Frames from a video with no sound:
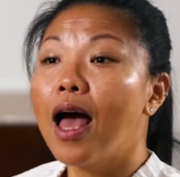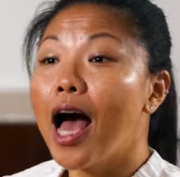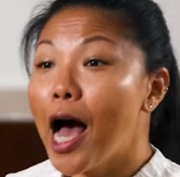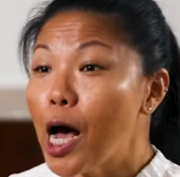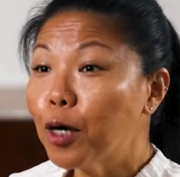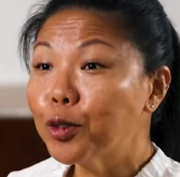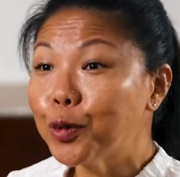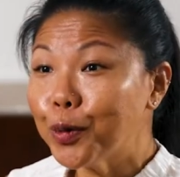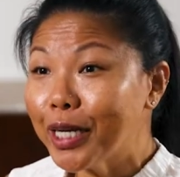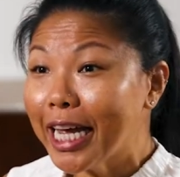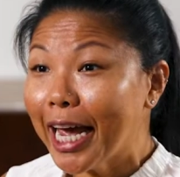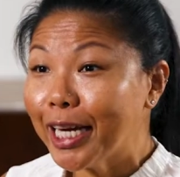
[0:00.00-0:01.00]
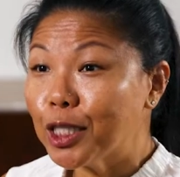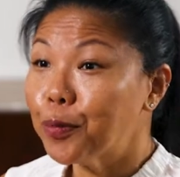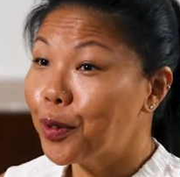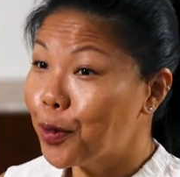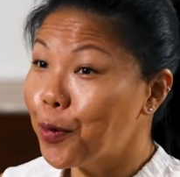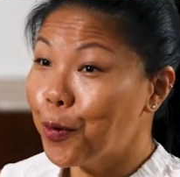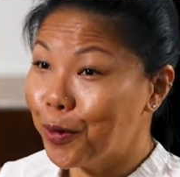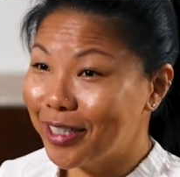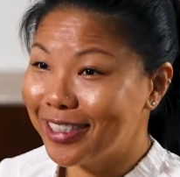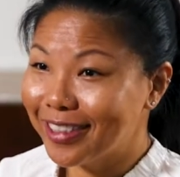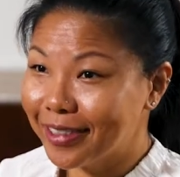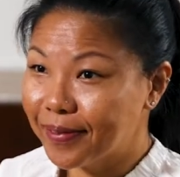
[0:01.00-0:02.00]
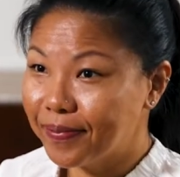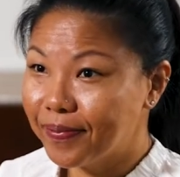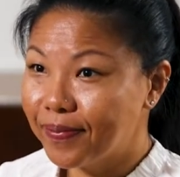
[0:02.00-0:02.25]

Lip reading: How to engage with your audience.